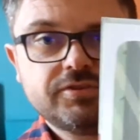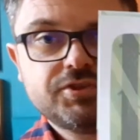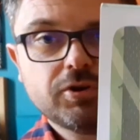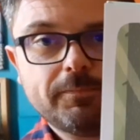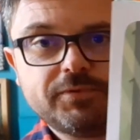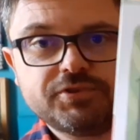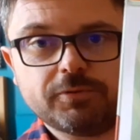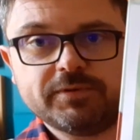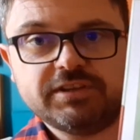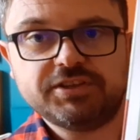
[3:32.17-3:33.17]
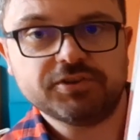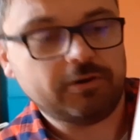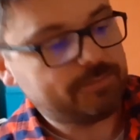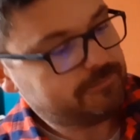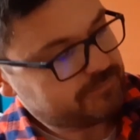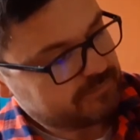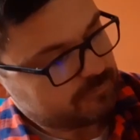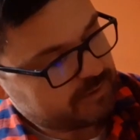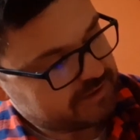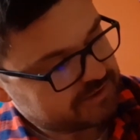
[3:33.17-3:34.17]
Chop, choppity chop,
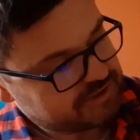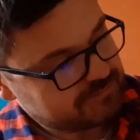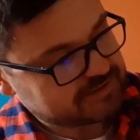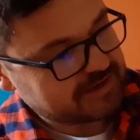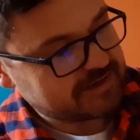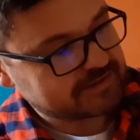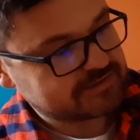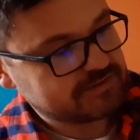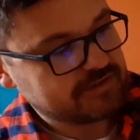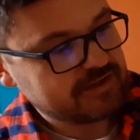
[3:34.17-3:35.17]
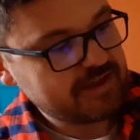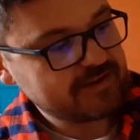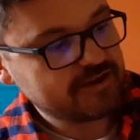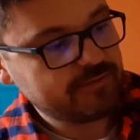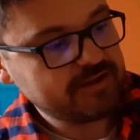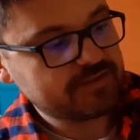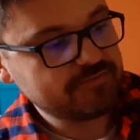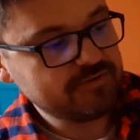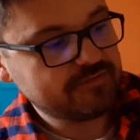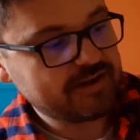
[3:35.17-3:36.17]
went Jim's axe, echoing
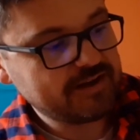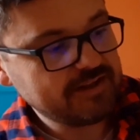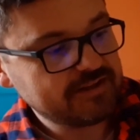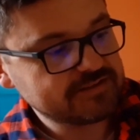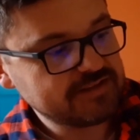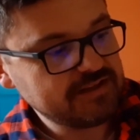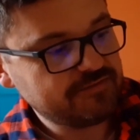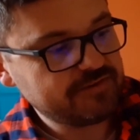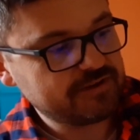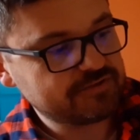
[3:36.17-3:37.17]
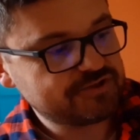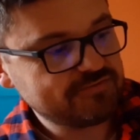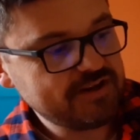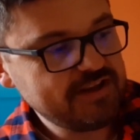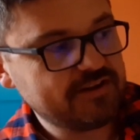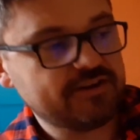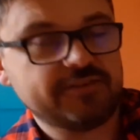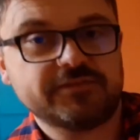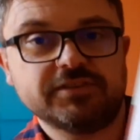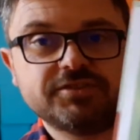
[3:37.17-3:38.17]
through the valley as he felled tree
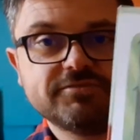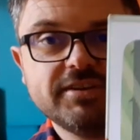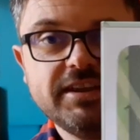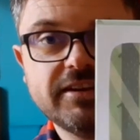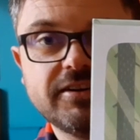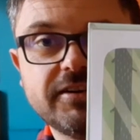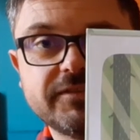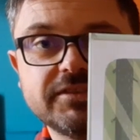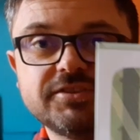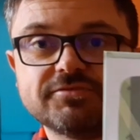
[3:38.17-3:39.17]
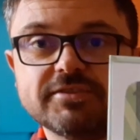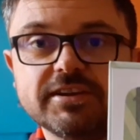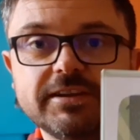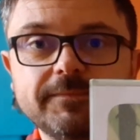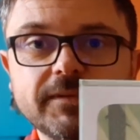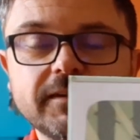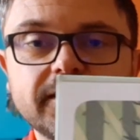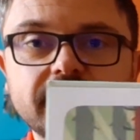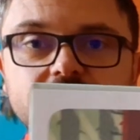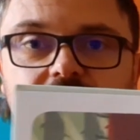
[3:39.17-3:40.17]
after tree after tree.
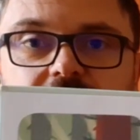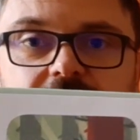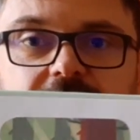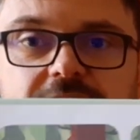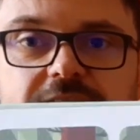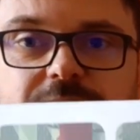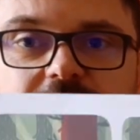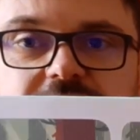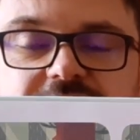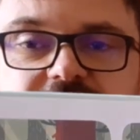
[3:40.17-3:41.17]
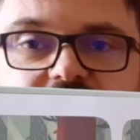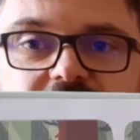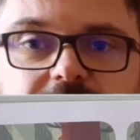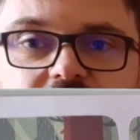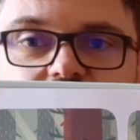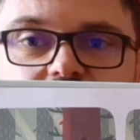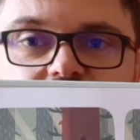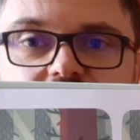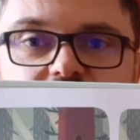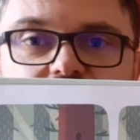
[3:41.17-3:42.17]
Here we can see him going
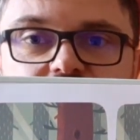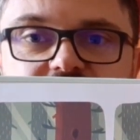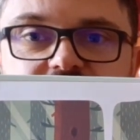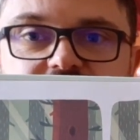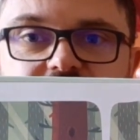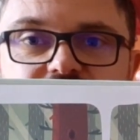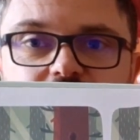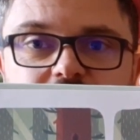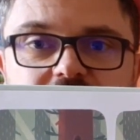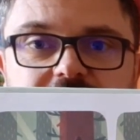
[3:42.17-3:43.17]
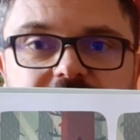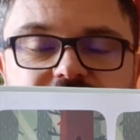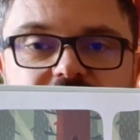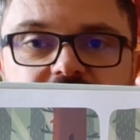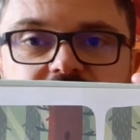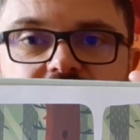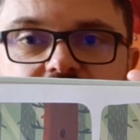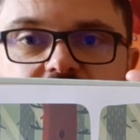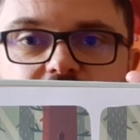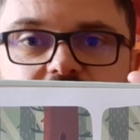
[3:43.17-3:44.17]
through the process of chopping down a tree,
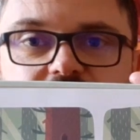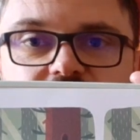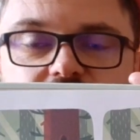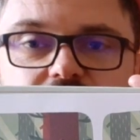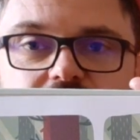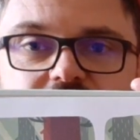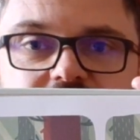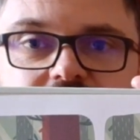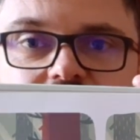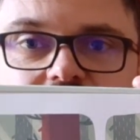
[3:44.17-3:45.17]
and when it falls,